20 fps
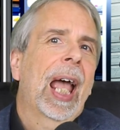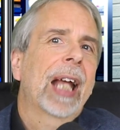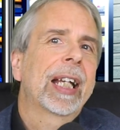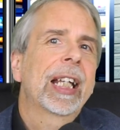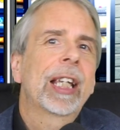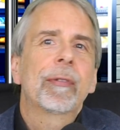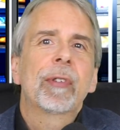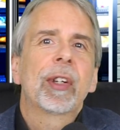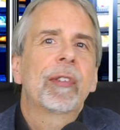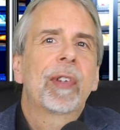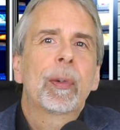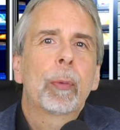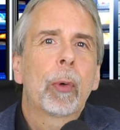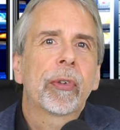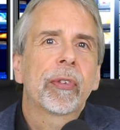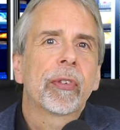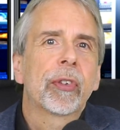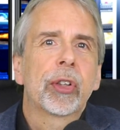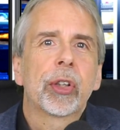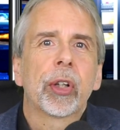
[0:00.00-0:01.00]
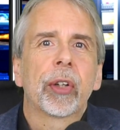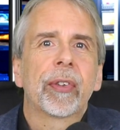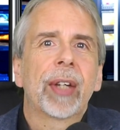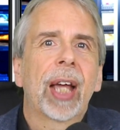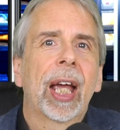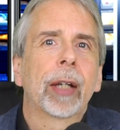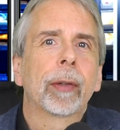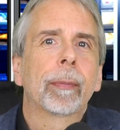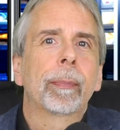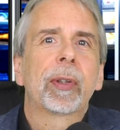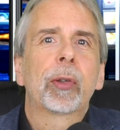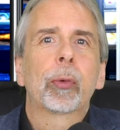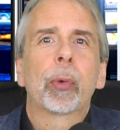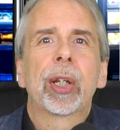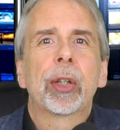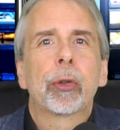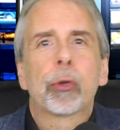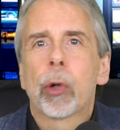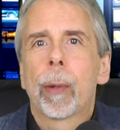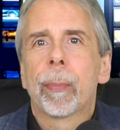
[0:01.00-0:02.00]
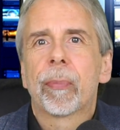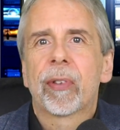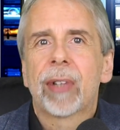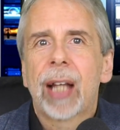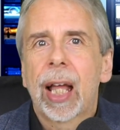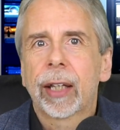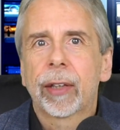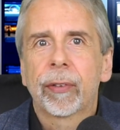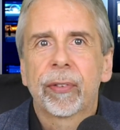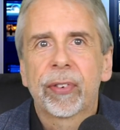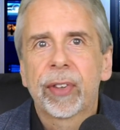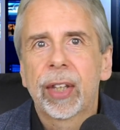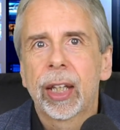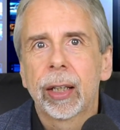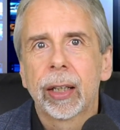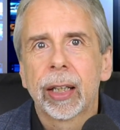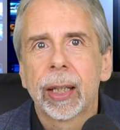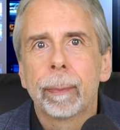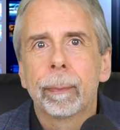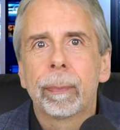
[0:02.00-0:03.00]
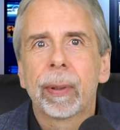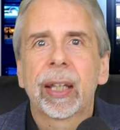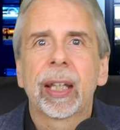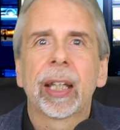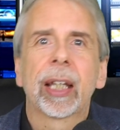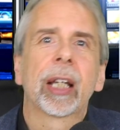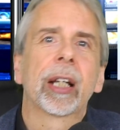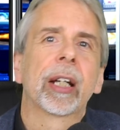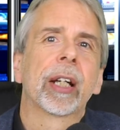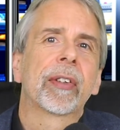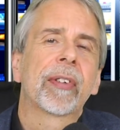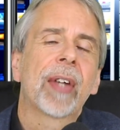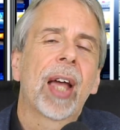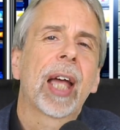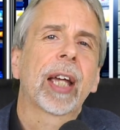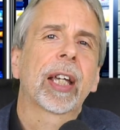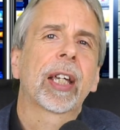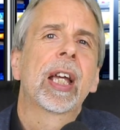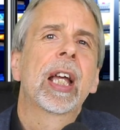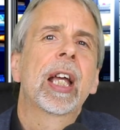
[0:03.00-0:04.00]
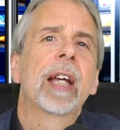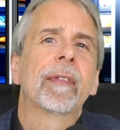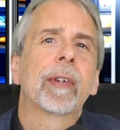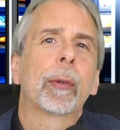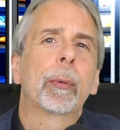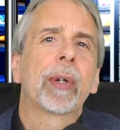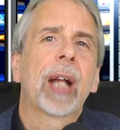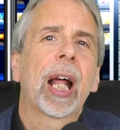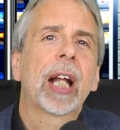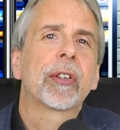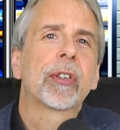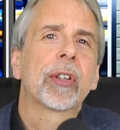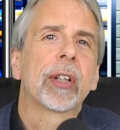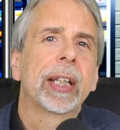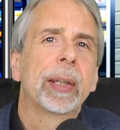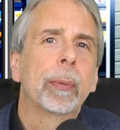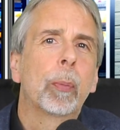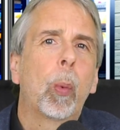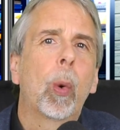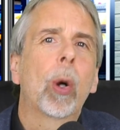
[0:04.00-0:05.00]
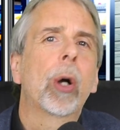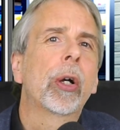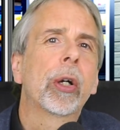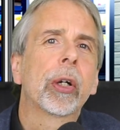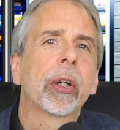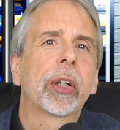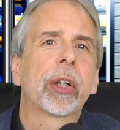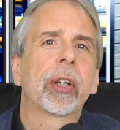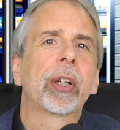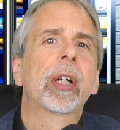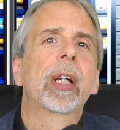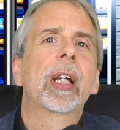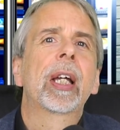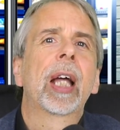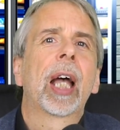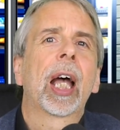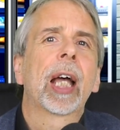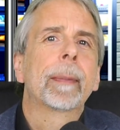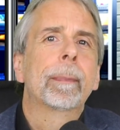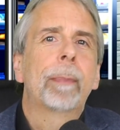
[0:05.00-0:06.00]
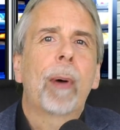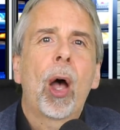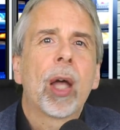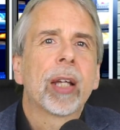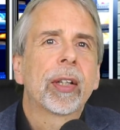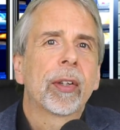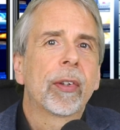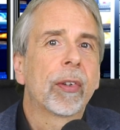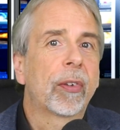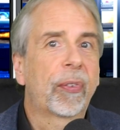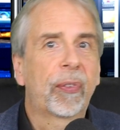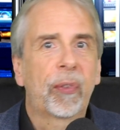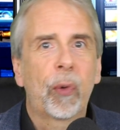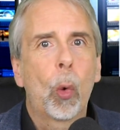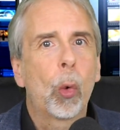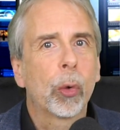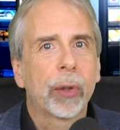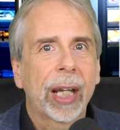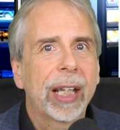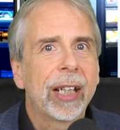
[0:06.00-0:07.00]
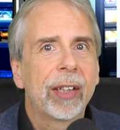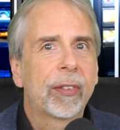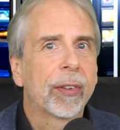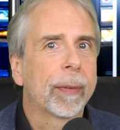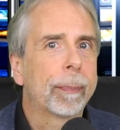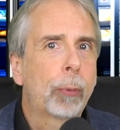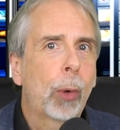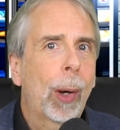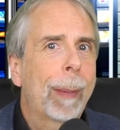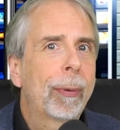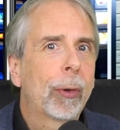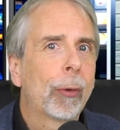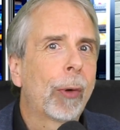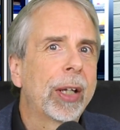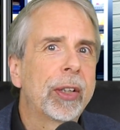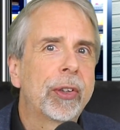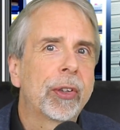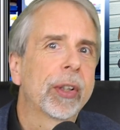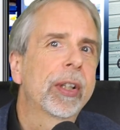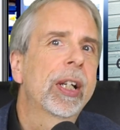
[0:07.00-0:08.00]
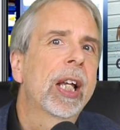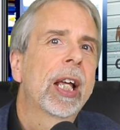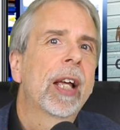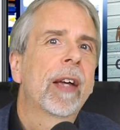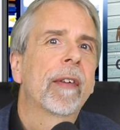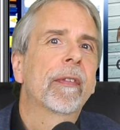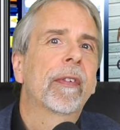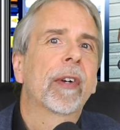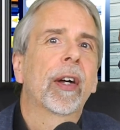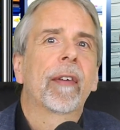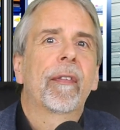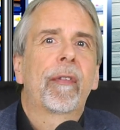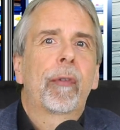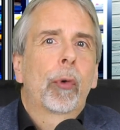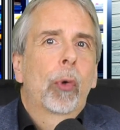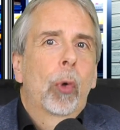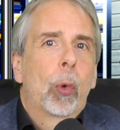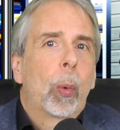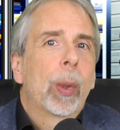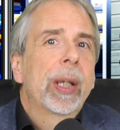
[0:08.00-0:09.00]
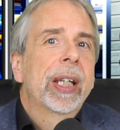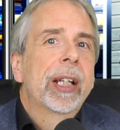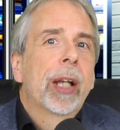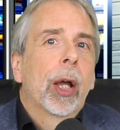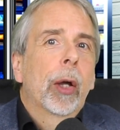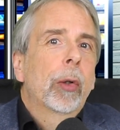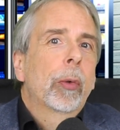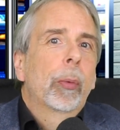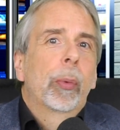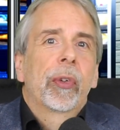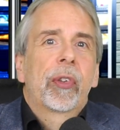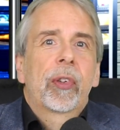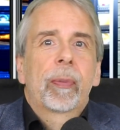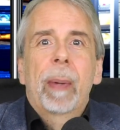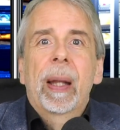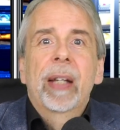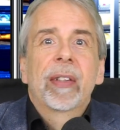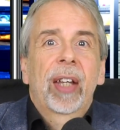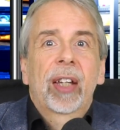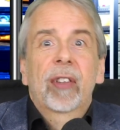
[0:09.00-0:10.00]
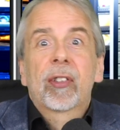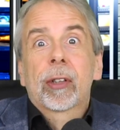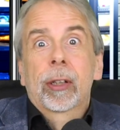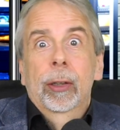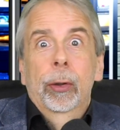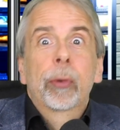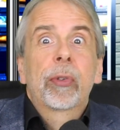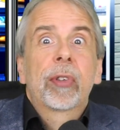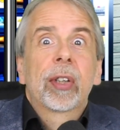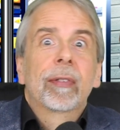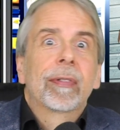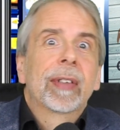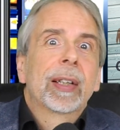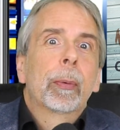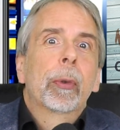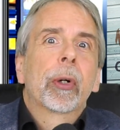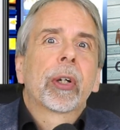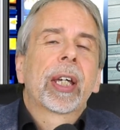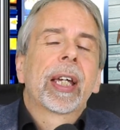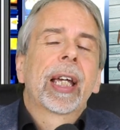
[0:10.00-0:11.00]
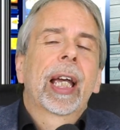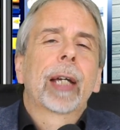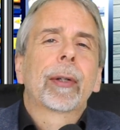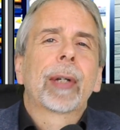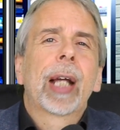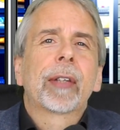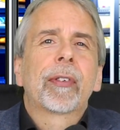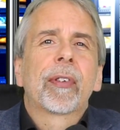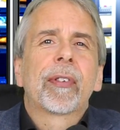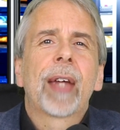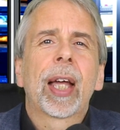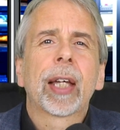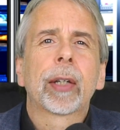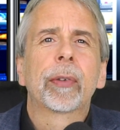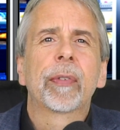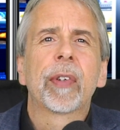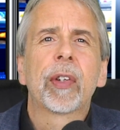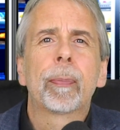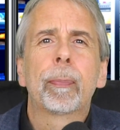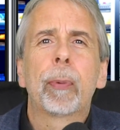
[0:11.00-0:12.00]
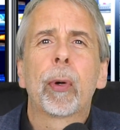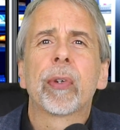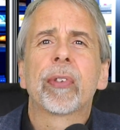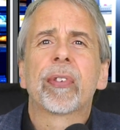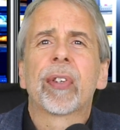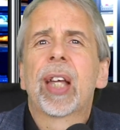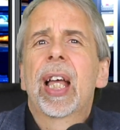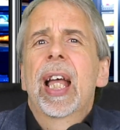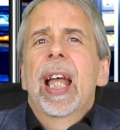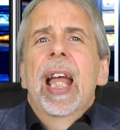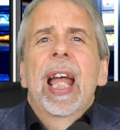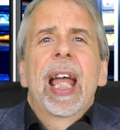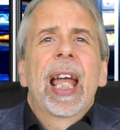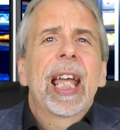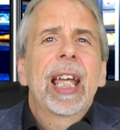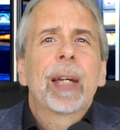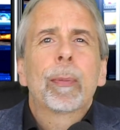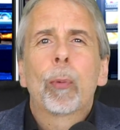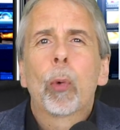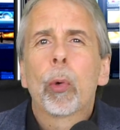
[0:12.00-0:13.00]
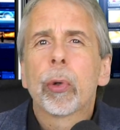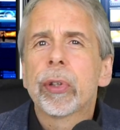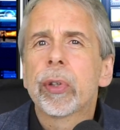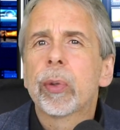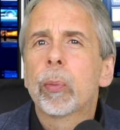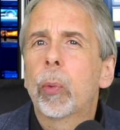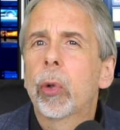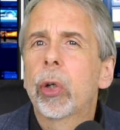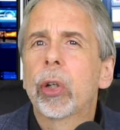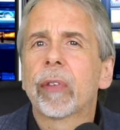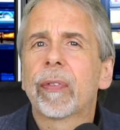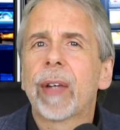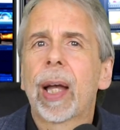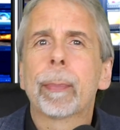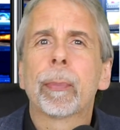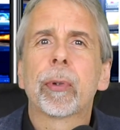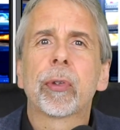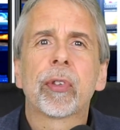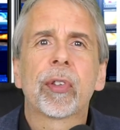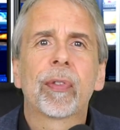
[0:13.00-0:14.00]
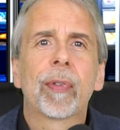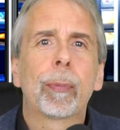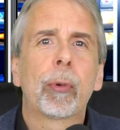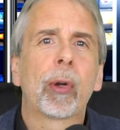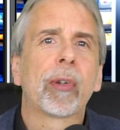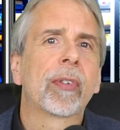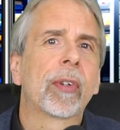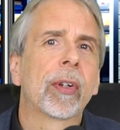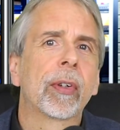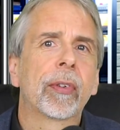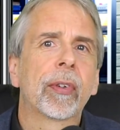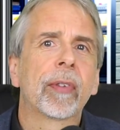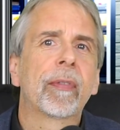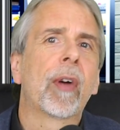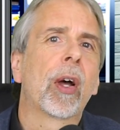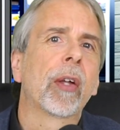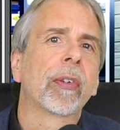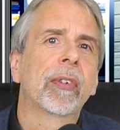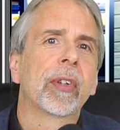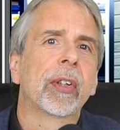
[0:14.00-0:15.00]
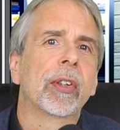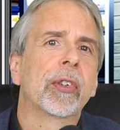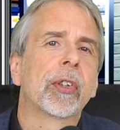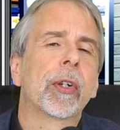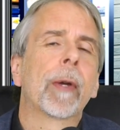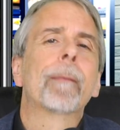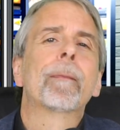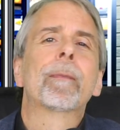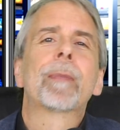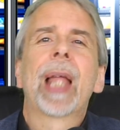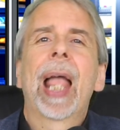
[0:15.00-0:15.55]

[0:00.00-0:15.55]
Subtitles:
And even if he wasn't shut down, between Trump's lack of skill in picking an attack that would actually work, and Biden's 4 days of preparation that, for all we know, was spent exclusively working out how to tackle this point, it wouldn't work that much to the president's advantage.